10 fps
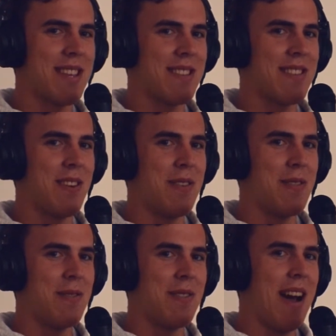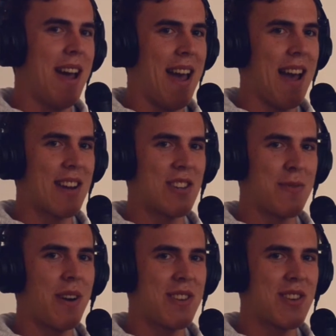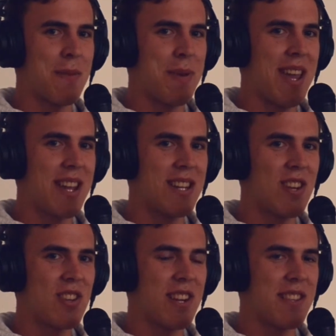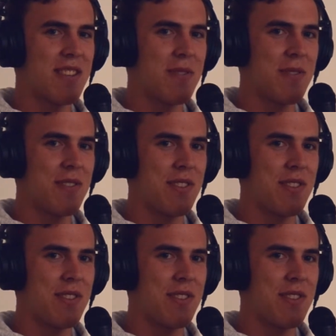and so I actually want to start paying attention in school.